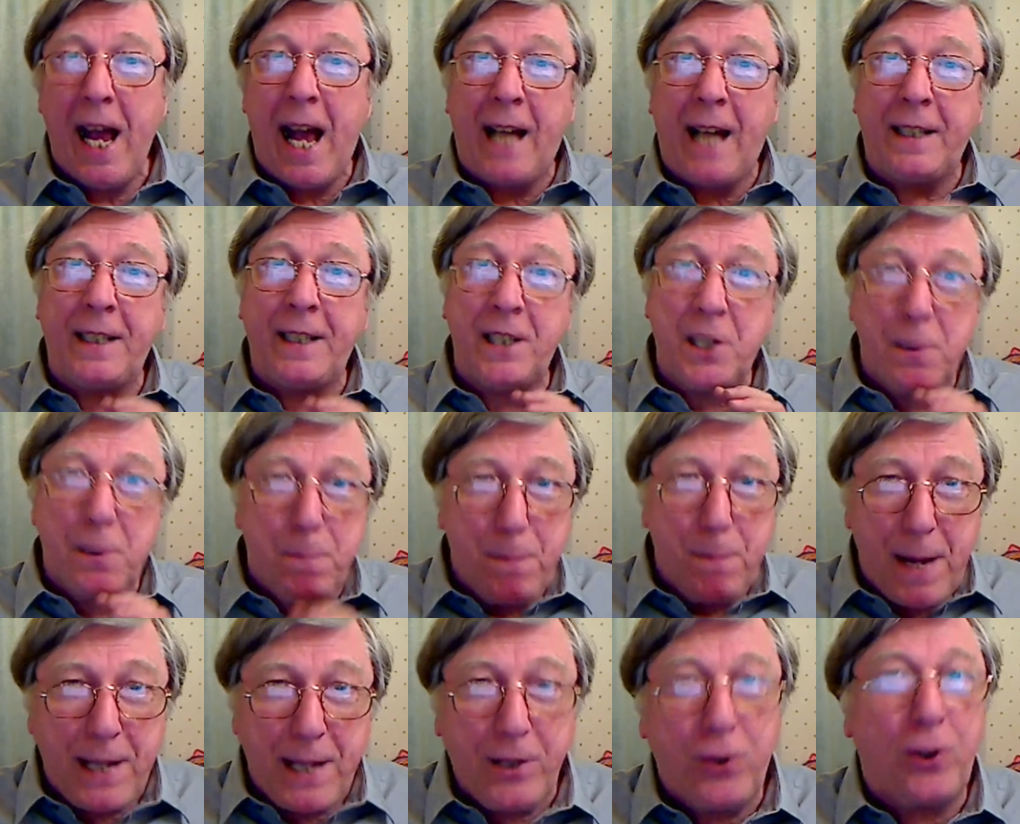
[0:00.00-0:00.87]
And
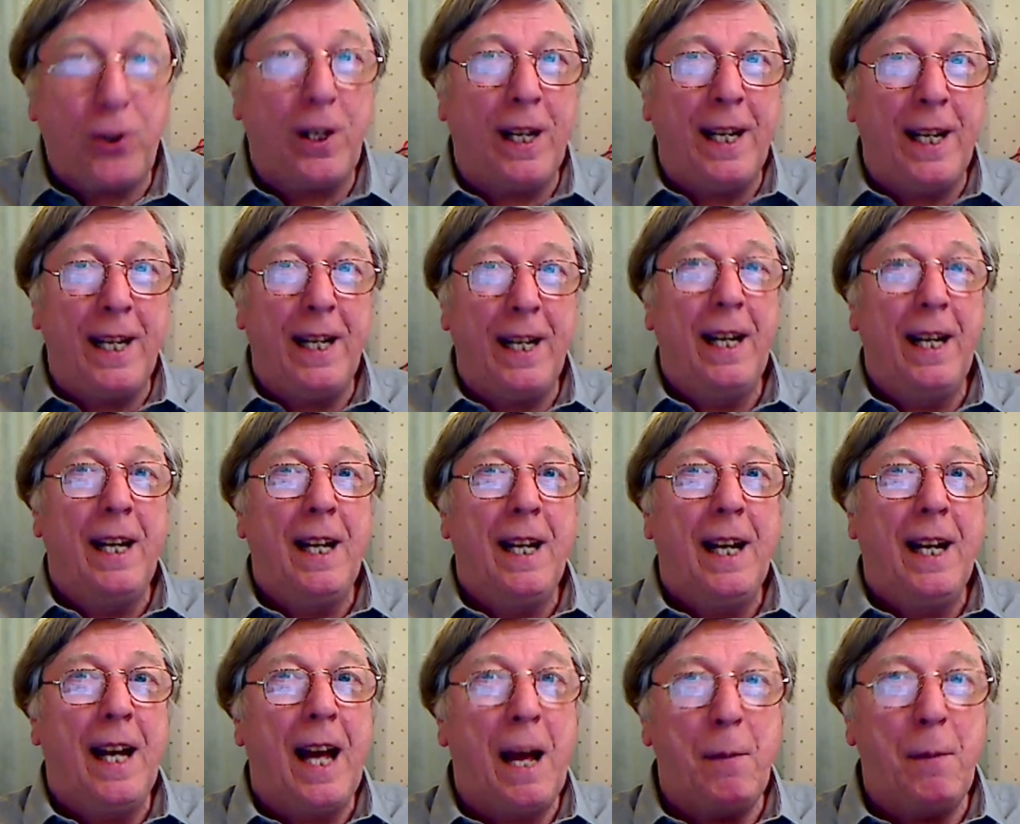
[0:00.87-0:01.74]
especially,
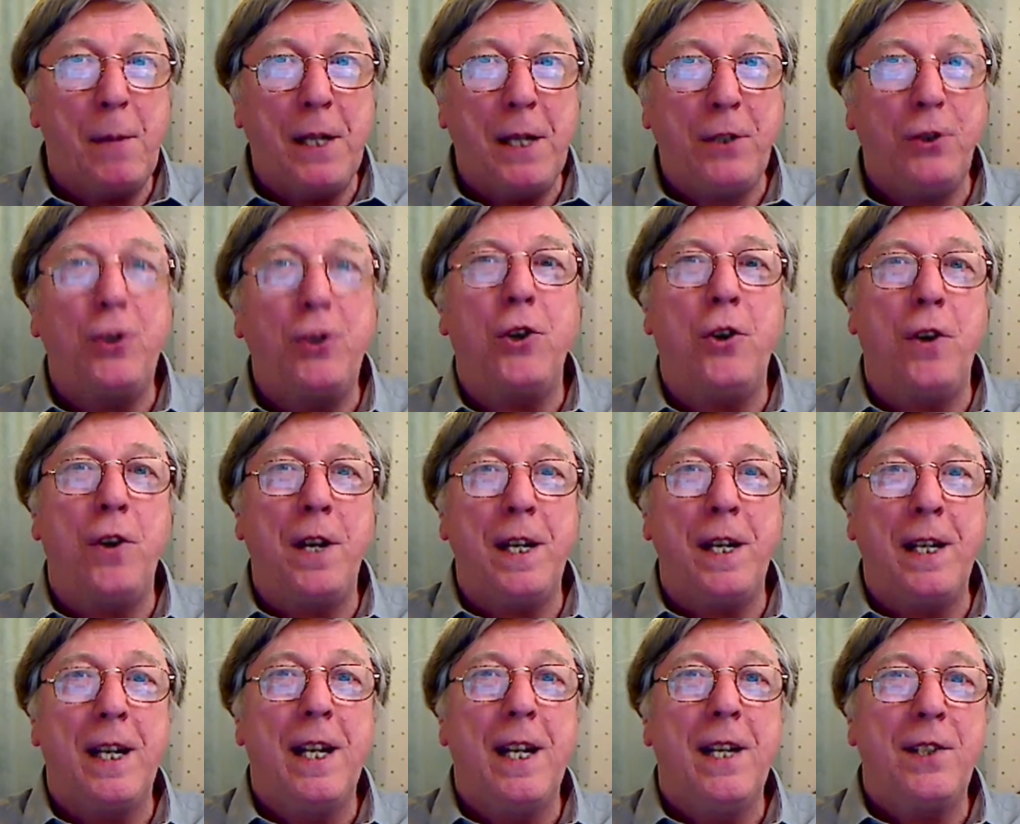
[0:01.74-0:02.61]
I'm
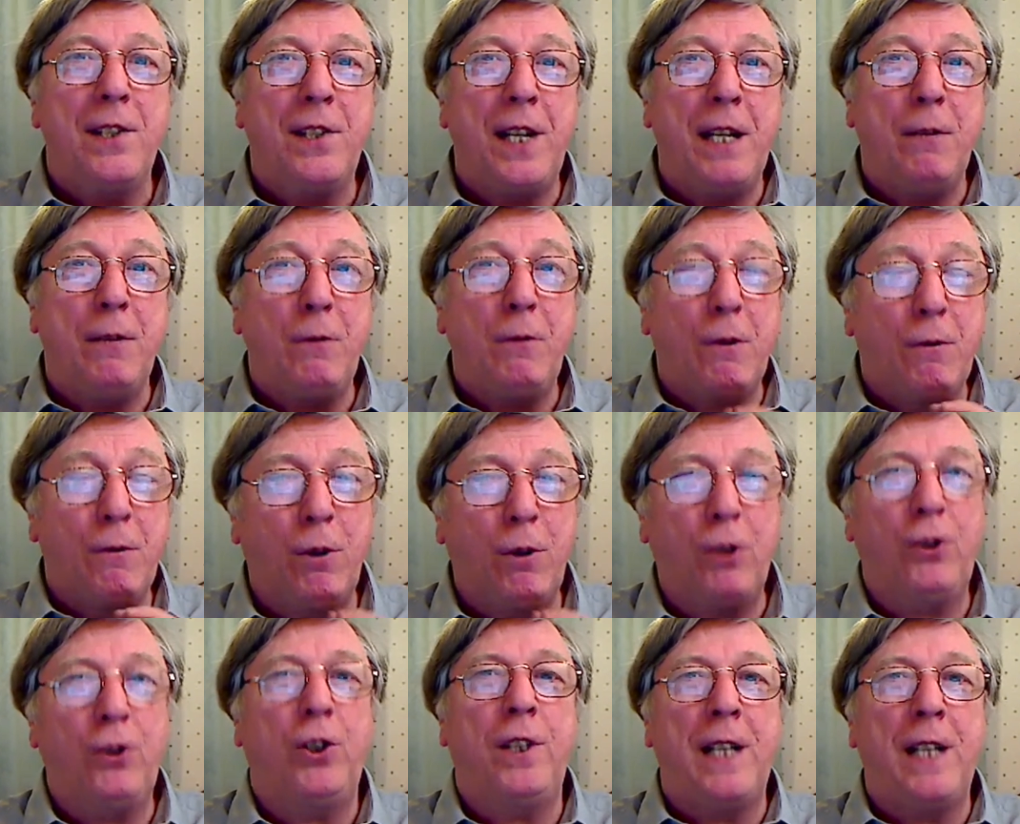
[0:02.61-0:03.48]
enjoying seeing
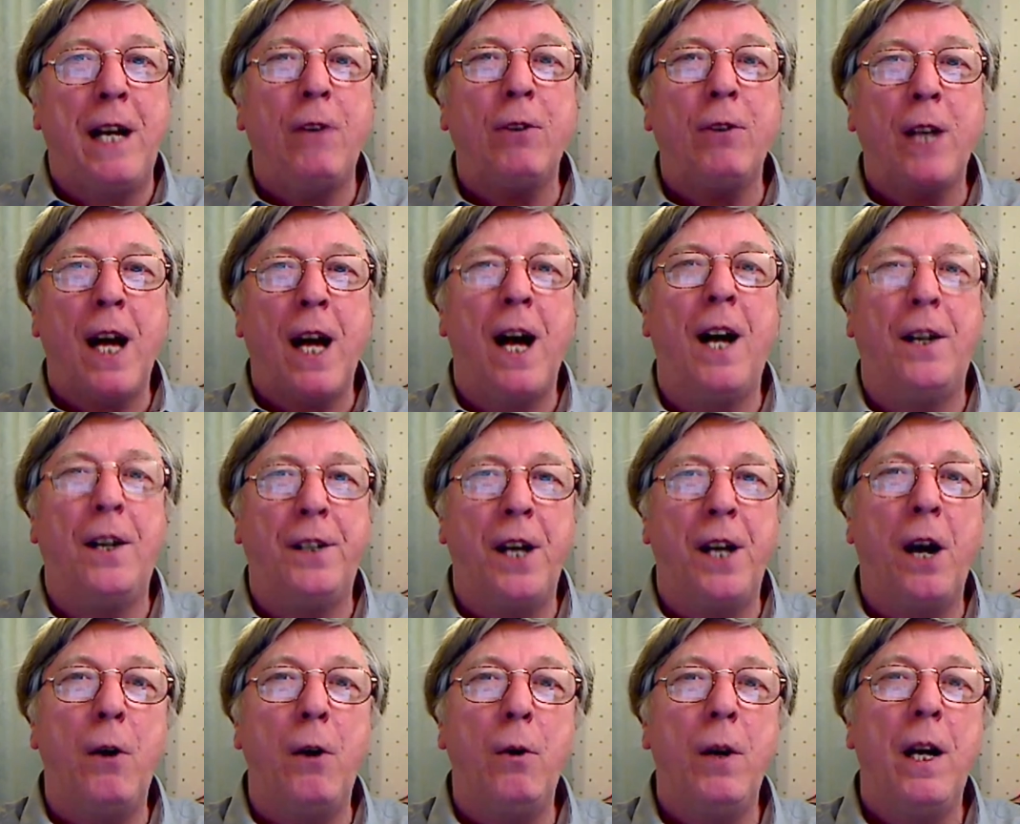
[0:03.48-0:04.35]
Roger
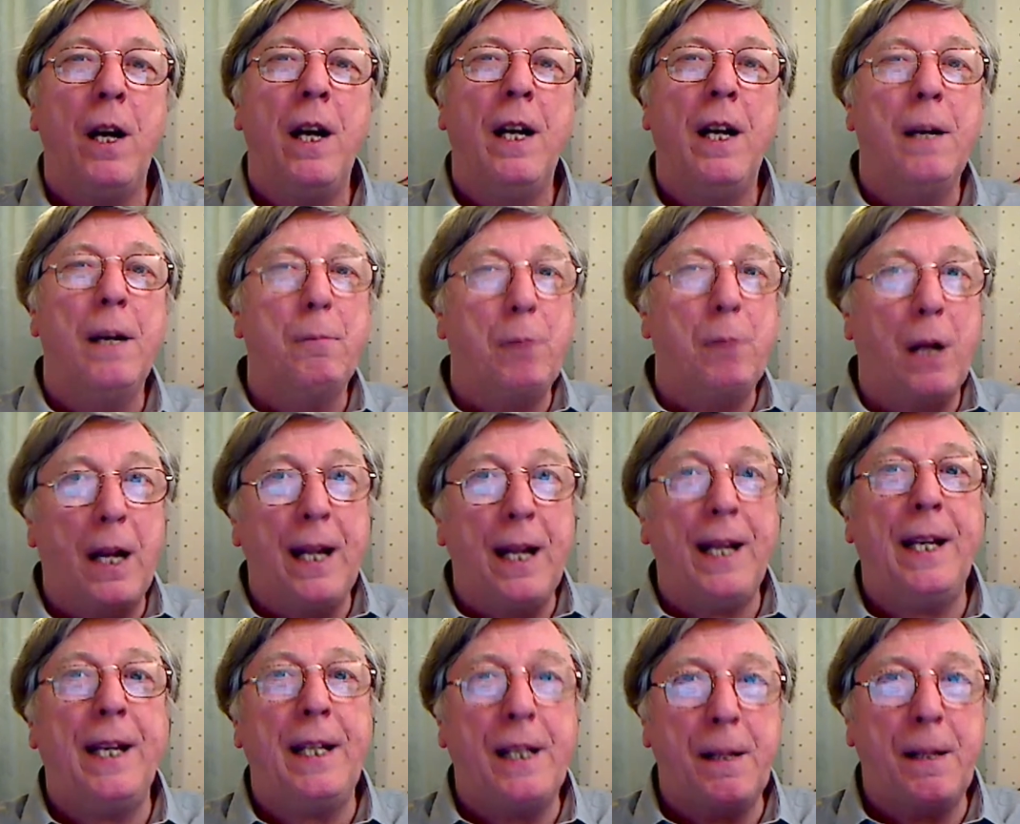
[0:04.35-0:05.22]
Delgado
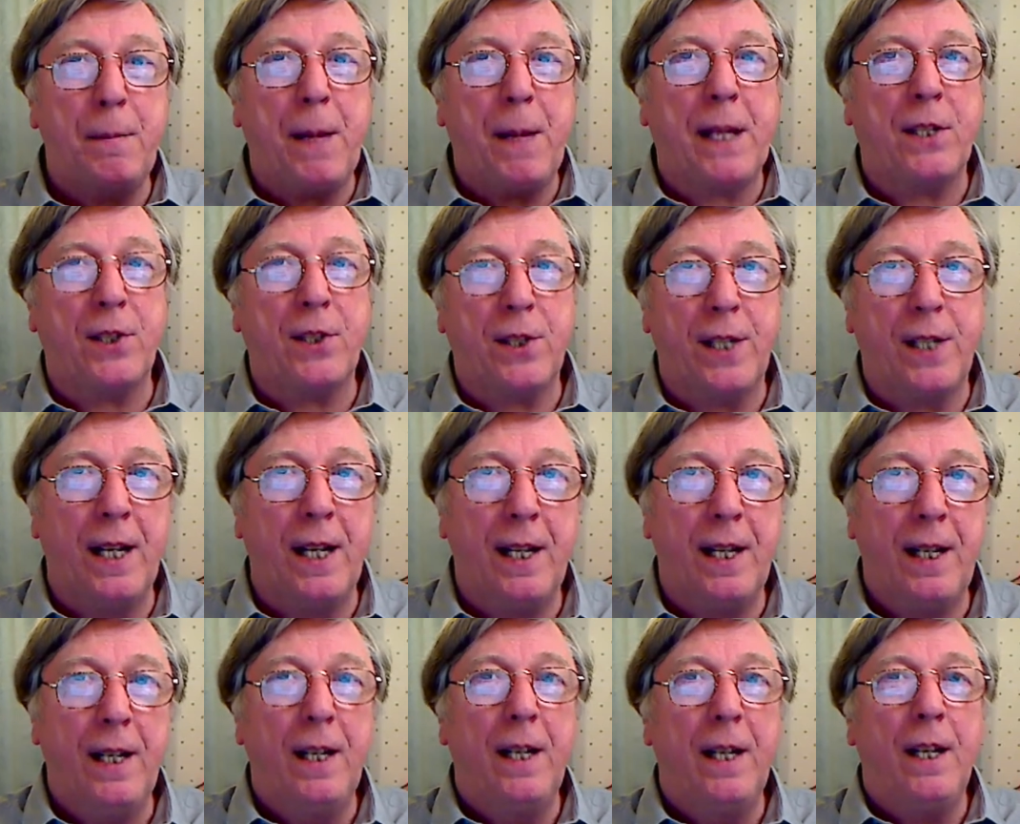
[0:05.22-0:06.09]
playing the
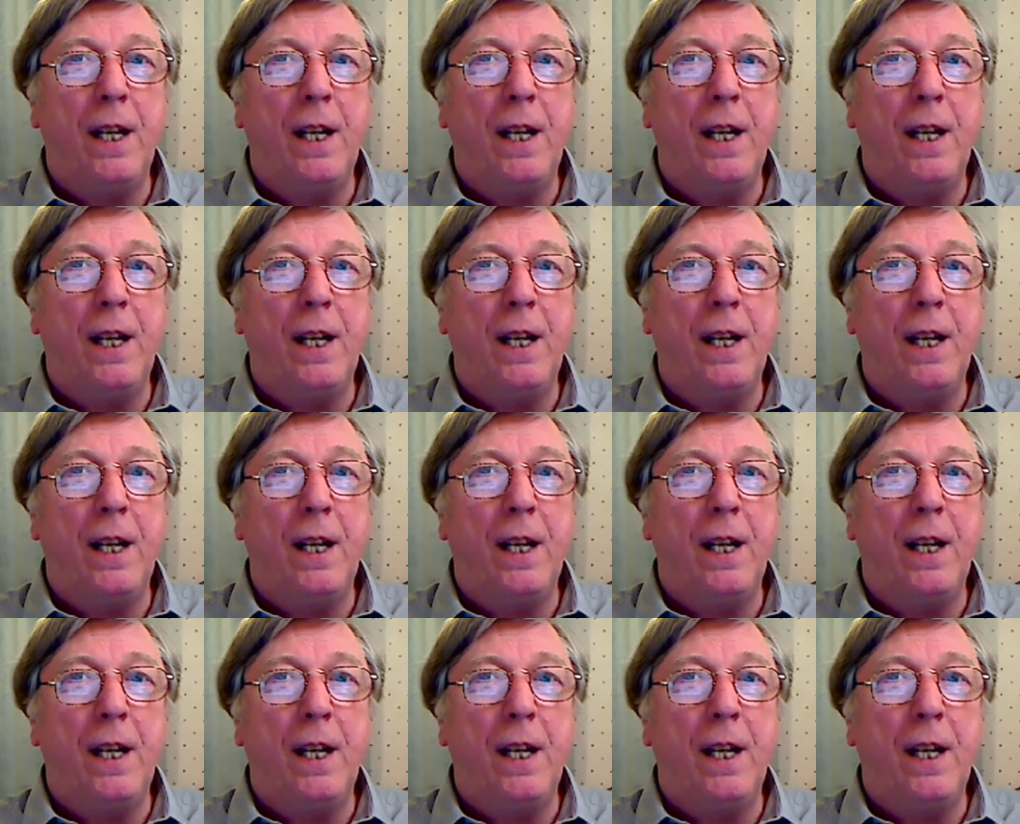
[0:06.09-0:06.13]
Master.